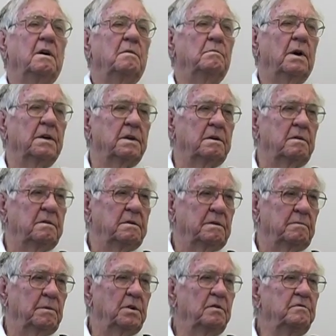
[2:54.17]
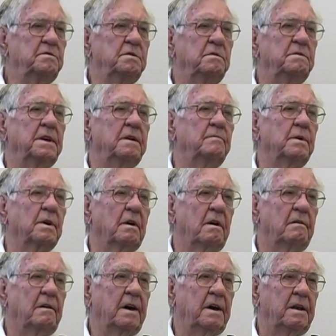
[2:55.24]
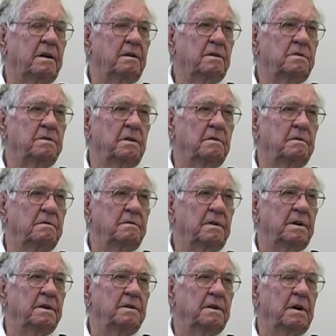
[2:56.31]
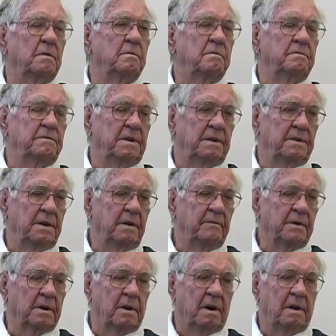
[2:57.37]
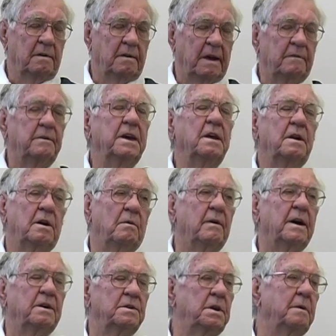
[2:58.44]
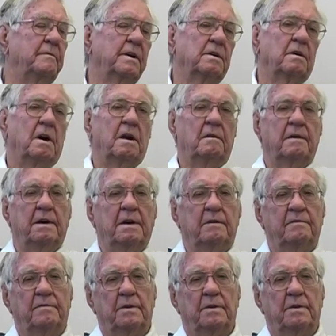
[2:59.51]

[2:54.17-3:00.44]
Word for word: mother moved to Denver, Colorado. So I was in Denver, Colorado, in and around Denver, Colorado,